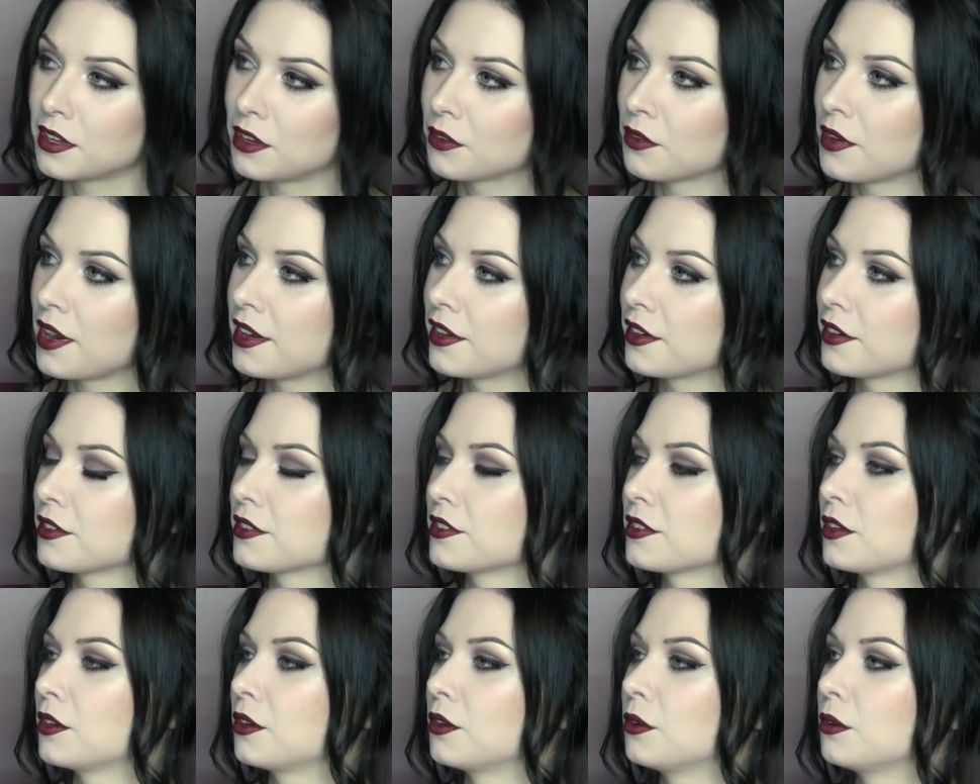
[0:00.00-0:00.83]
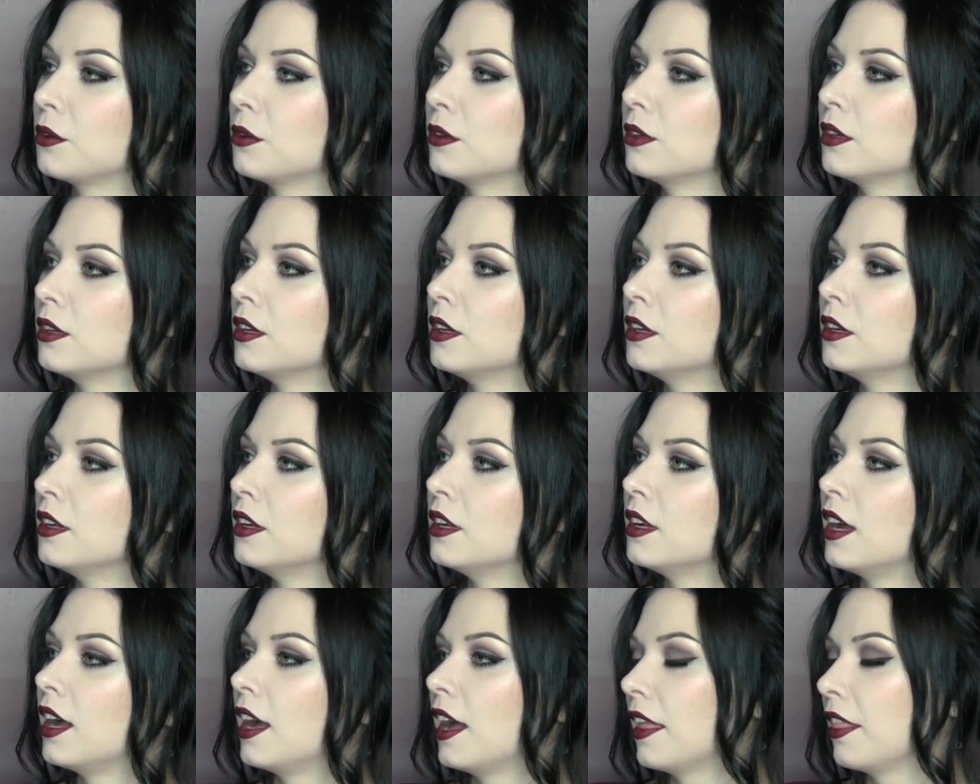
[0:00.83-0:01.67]
songwriter, so
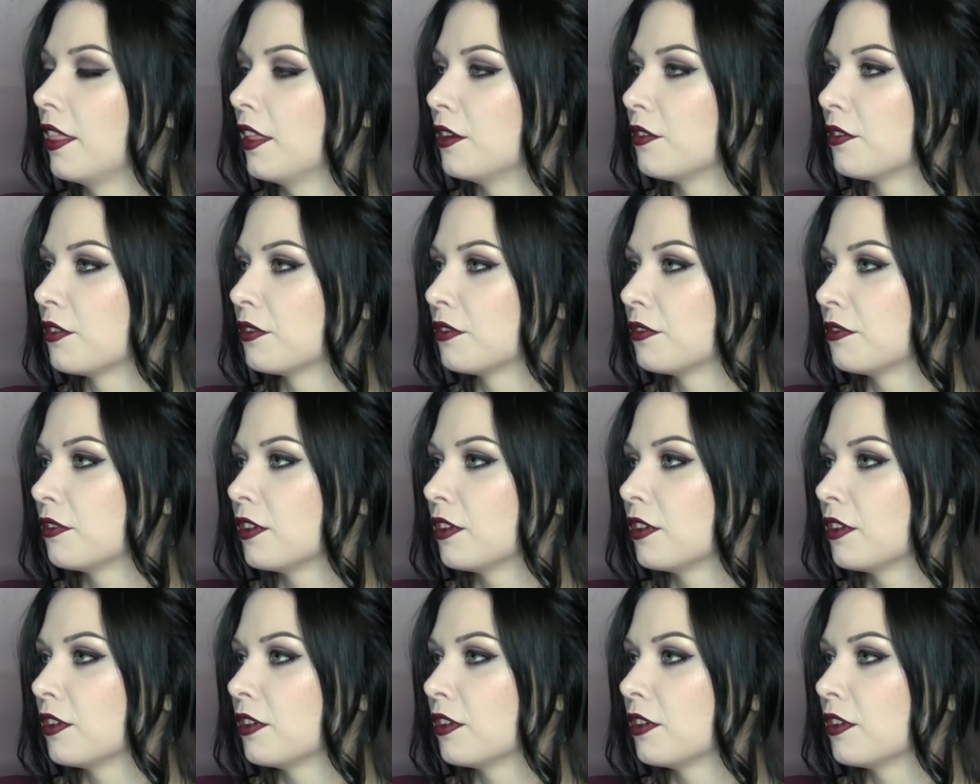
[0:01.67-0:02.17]
I love